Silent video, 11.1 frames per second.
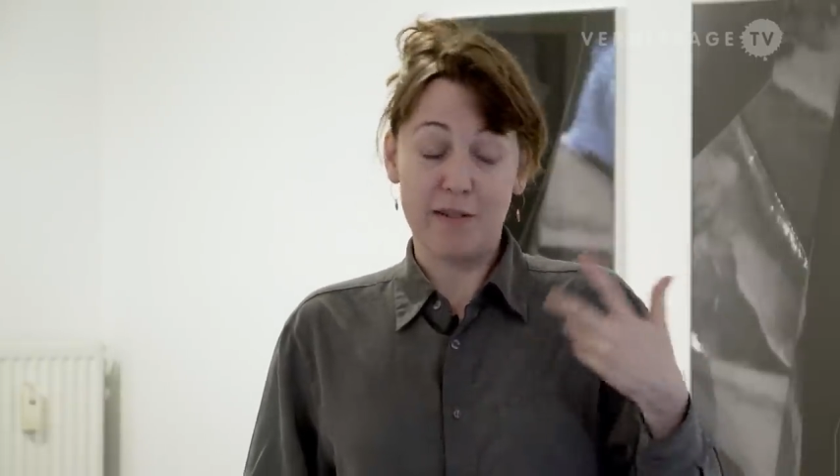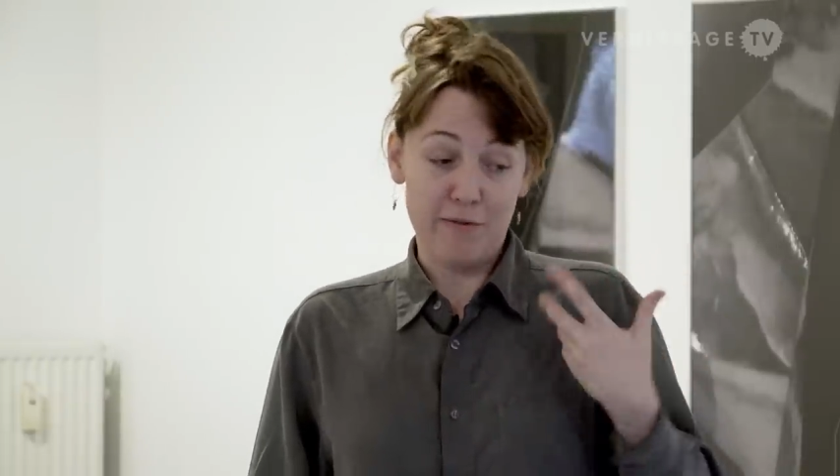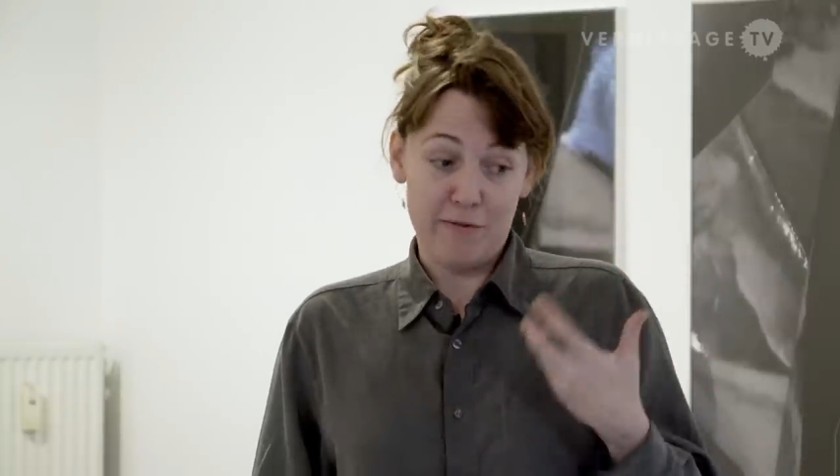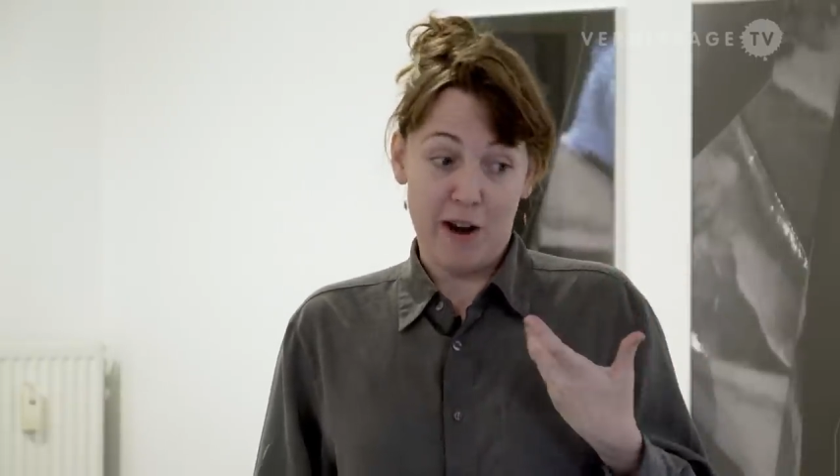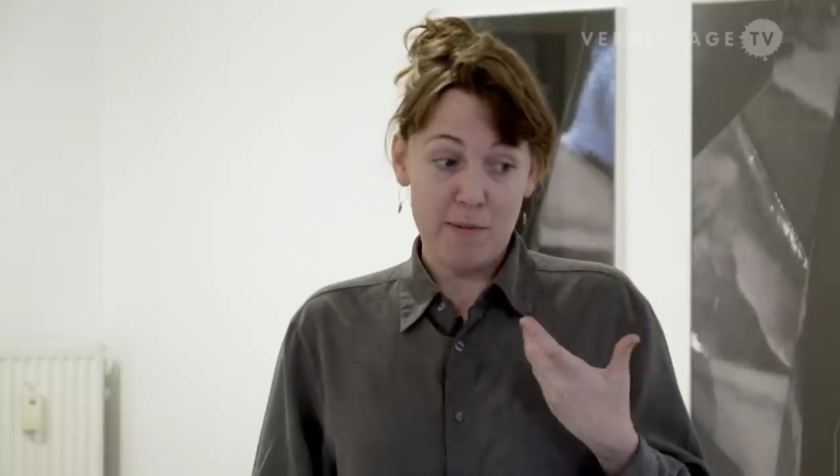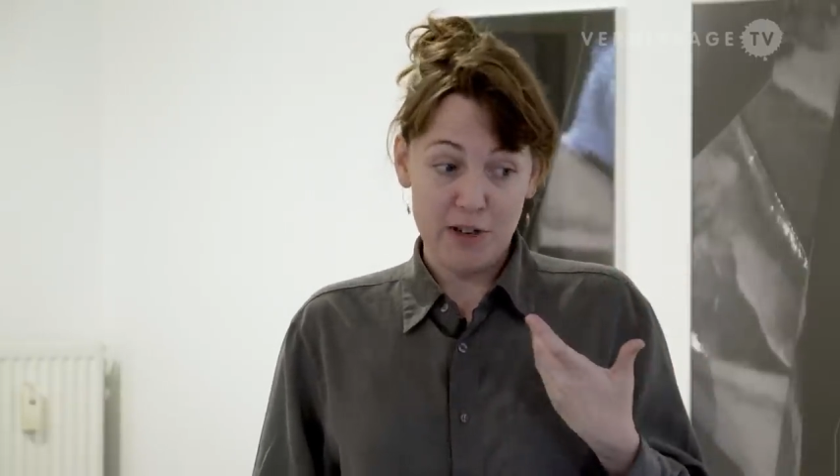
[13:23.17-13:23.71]

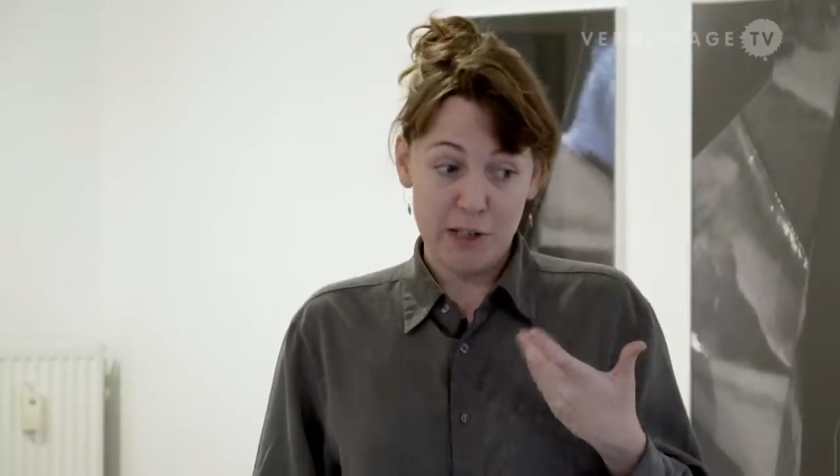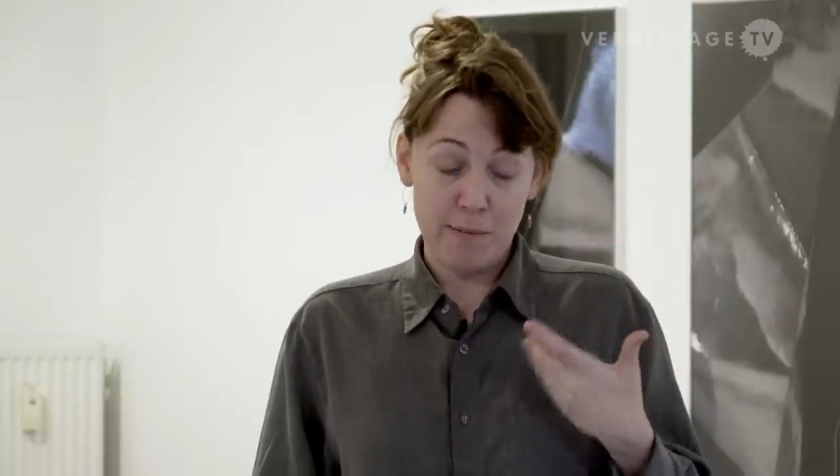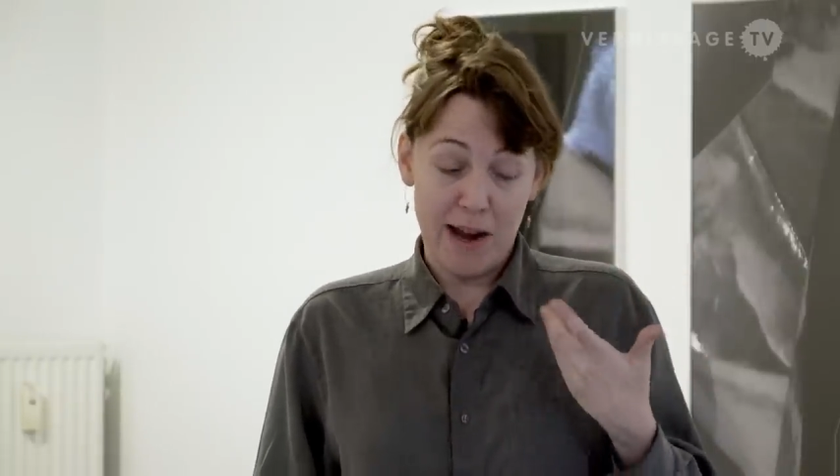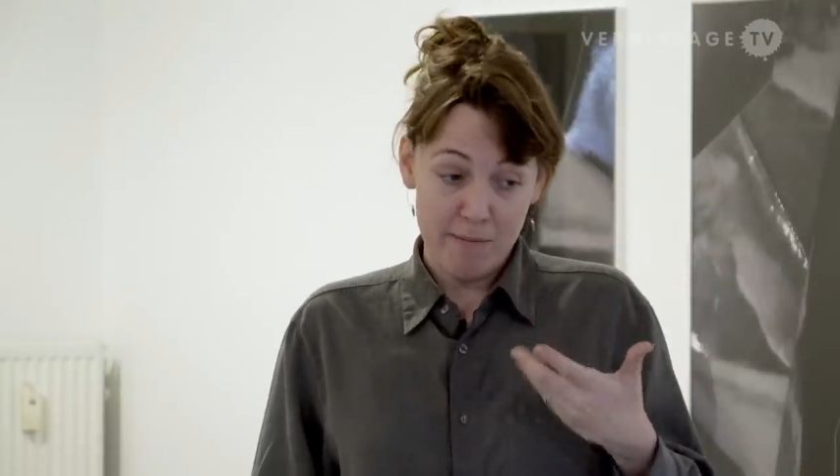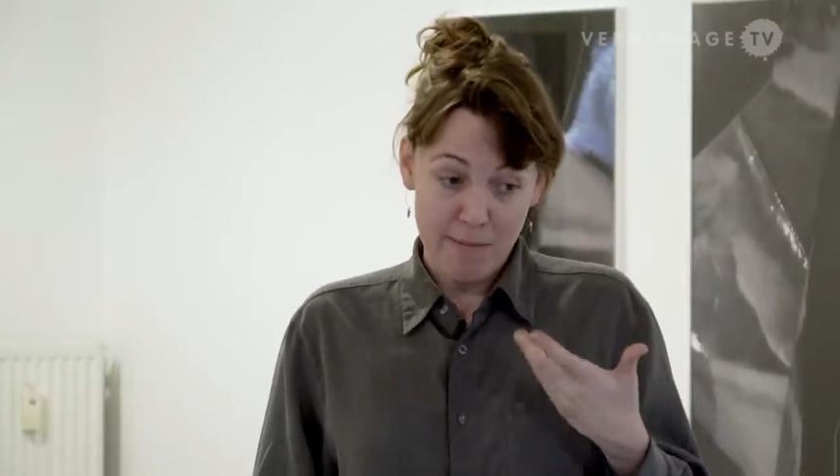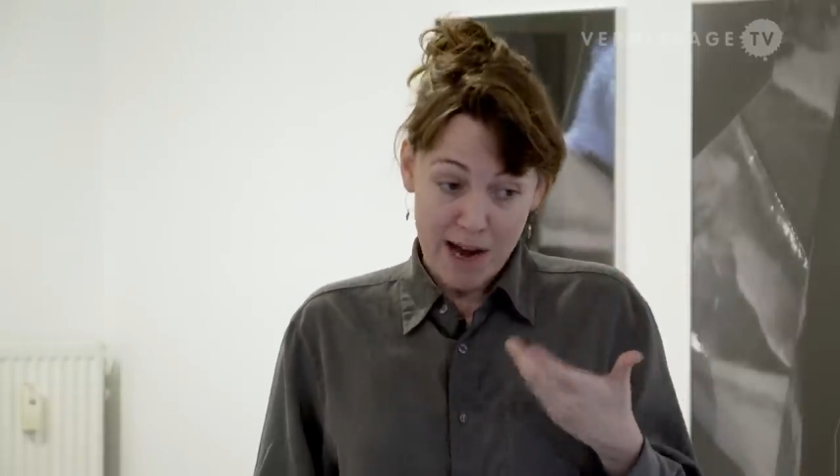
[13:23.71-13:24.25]
very much
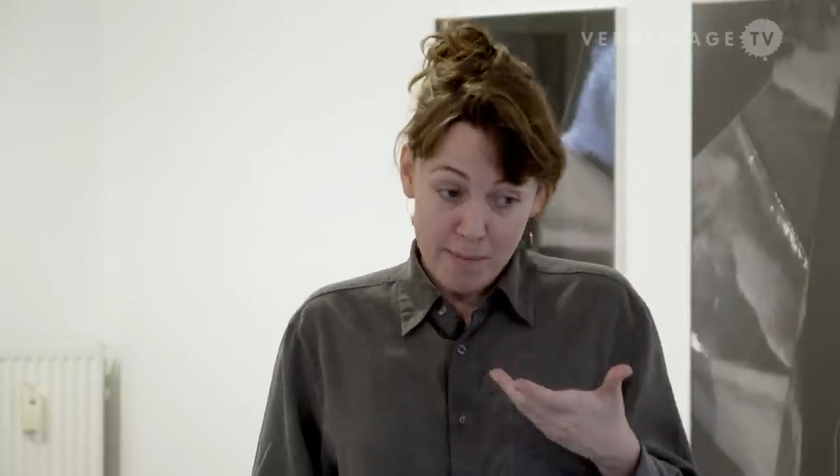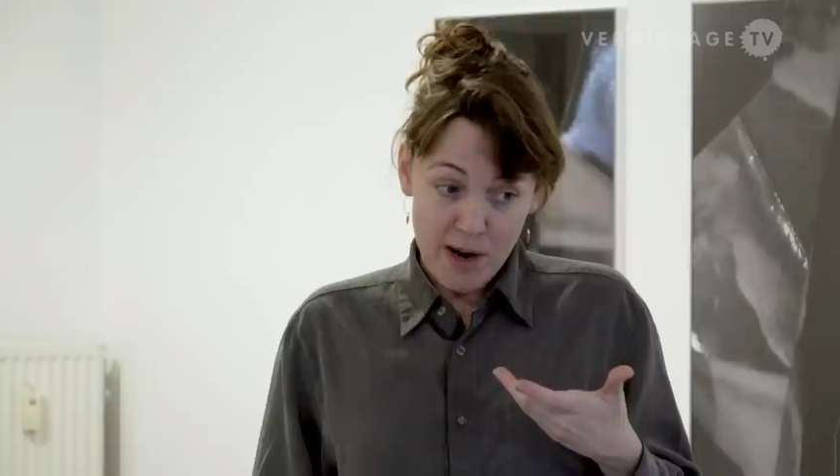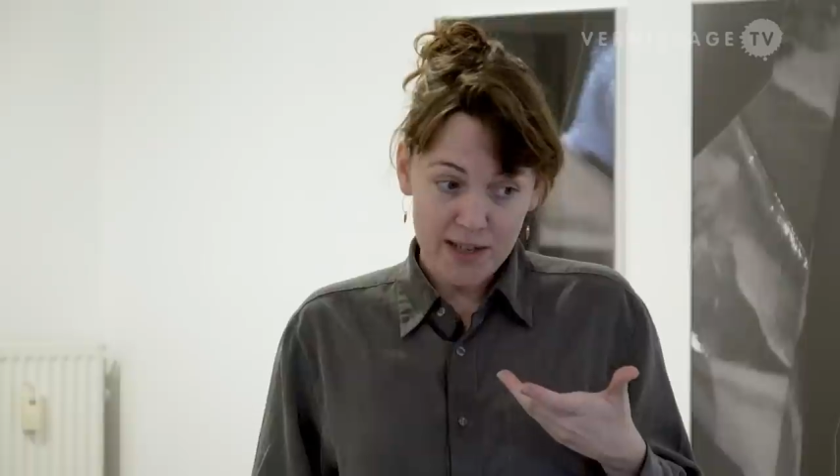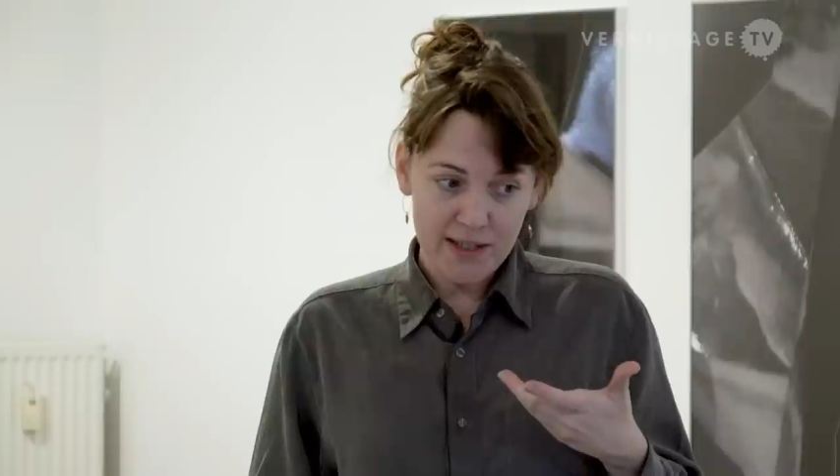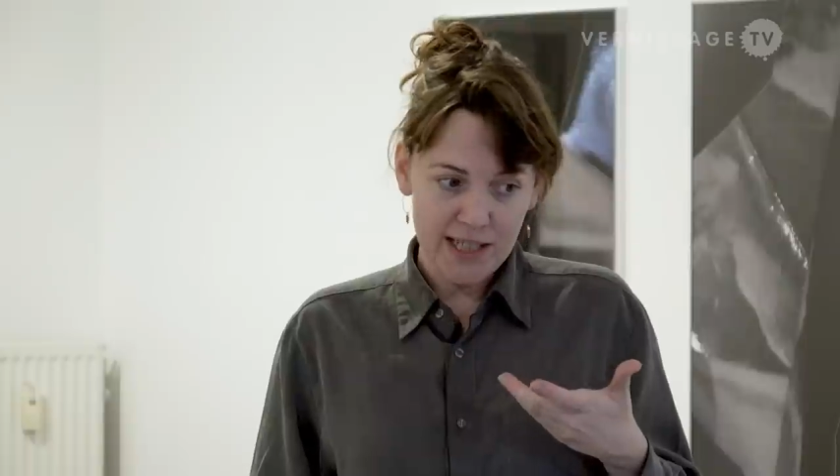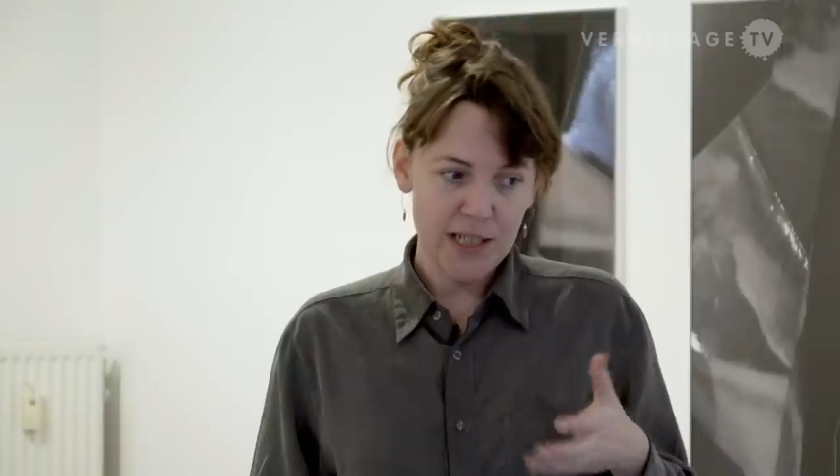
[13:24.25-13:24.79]
about my
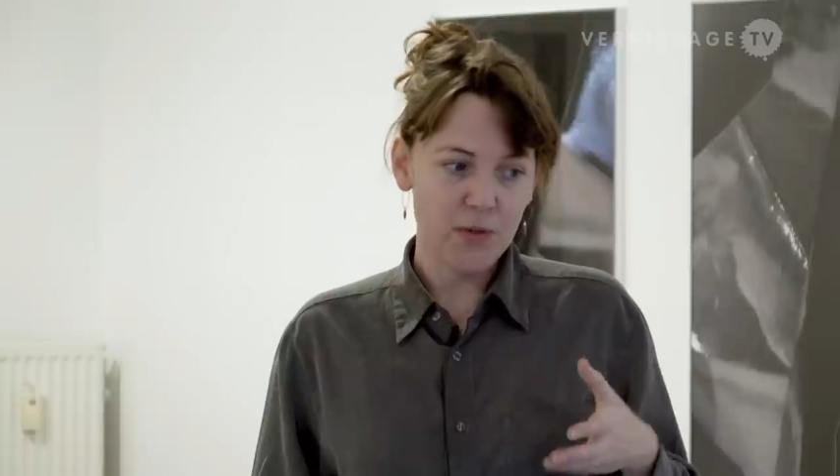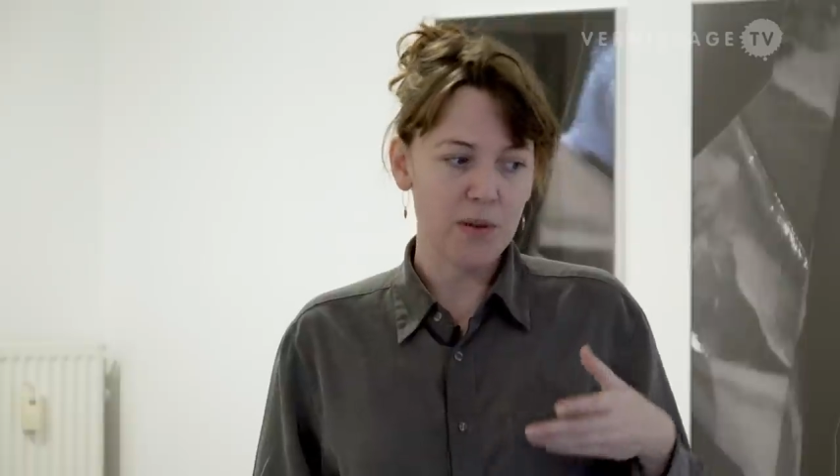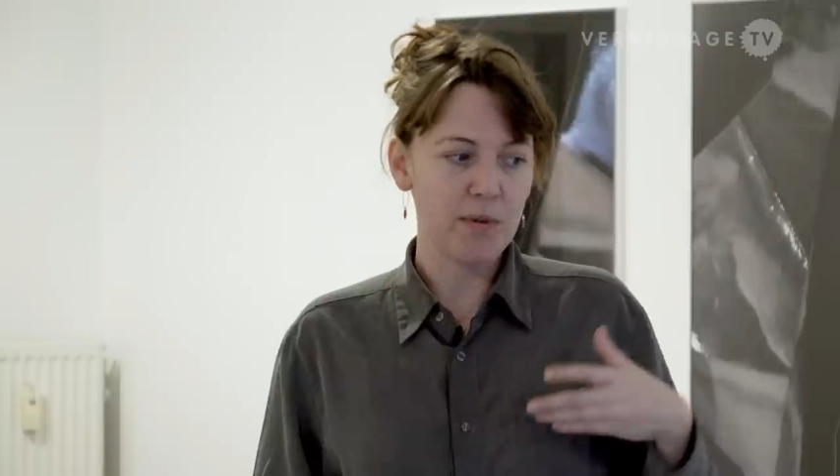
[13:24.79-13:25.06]
personal history,